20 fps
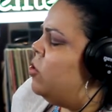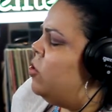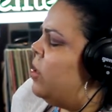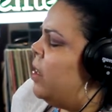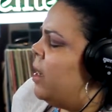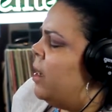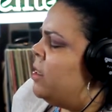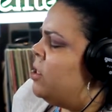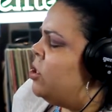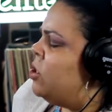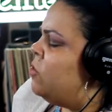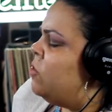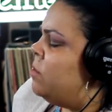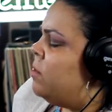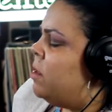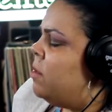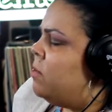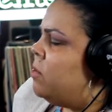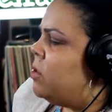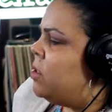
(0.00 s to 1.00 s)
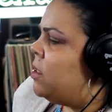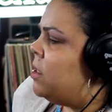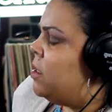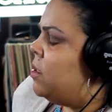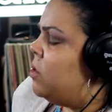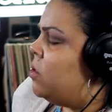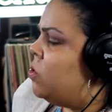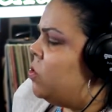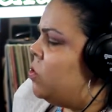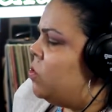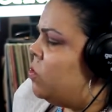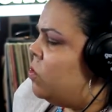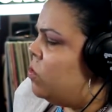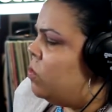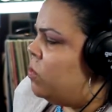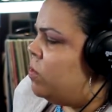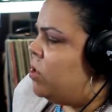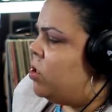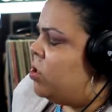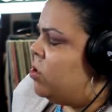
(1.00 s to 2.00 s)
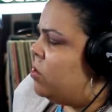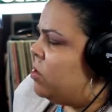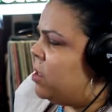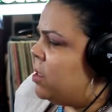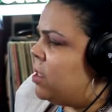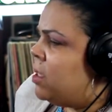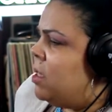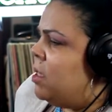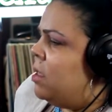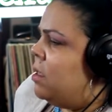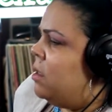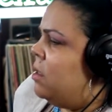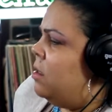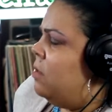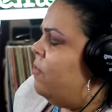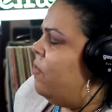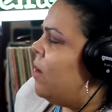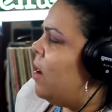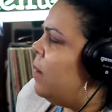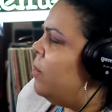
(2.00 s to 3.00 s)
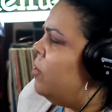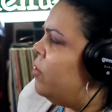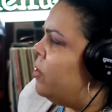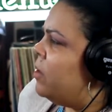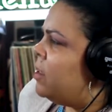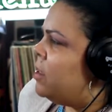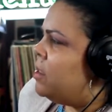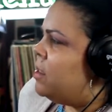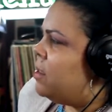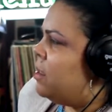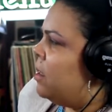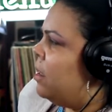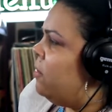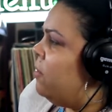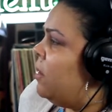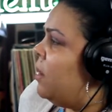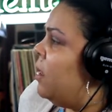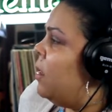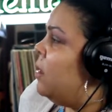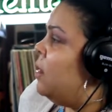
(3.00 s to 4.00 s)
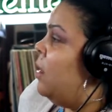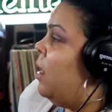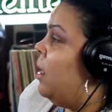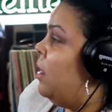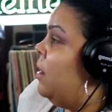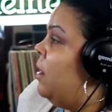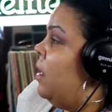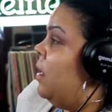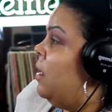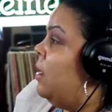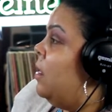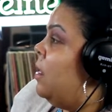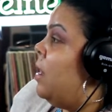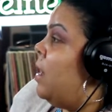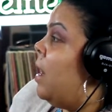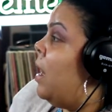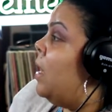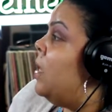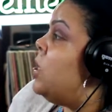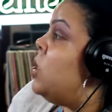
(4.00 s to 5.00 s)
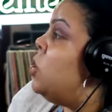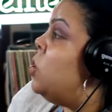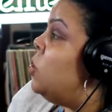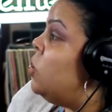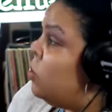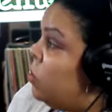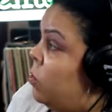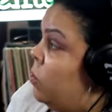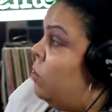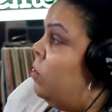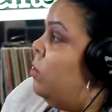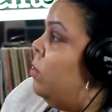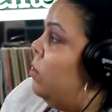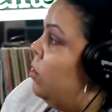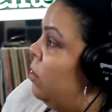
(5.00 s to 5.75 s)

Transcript: I just remember seeing so much drugs, the robberies and everything that I knew